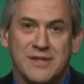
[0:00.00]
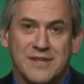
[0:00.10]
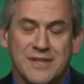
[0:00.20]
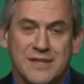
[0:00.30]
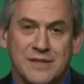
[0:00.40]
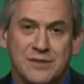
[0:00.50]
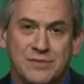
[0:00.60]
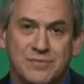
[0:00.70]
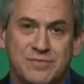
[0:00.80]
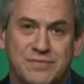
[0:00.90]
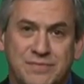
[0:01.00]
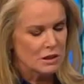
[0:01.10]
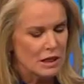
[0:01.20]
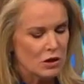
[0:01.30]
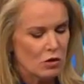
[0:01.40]
Uh, I wanted
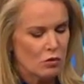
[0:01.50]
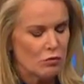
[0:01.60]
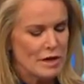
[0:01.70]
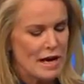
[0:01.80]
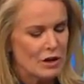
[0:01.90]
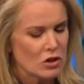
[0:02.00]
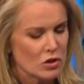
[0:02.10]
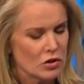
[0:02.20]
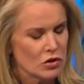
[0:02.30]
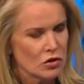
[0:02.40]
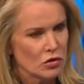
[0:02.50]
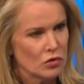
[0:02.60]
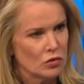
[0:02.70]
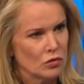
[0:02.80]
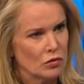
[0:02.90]
to get your reaction
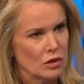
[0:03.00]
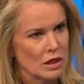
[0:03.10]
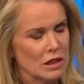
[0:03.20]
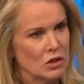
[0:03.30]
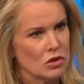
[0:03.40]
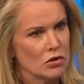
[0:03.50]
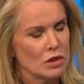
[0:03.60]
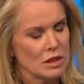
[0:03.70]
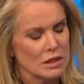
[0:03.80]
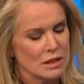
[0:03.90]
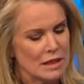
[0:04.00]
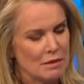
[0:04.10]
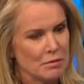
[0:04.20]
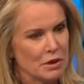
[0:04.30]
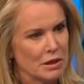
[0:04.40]
to the shootings in
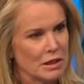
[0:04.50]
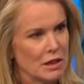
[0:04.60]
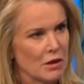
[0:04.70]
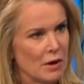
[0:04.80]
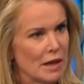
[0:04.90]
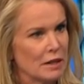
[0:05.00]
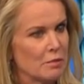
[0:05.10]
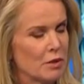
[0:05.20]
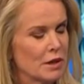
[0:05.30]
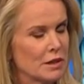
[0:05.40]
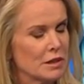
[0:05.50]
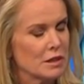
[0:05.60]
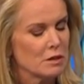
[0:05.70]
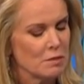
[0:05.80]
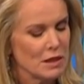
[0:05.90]
San Bernardino and the
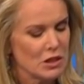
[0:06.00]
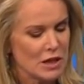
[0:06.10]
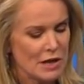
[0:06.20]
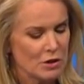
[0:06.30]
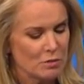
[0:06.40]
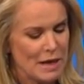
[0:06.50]
president's speech, Daniel.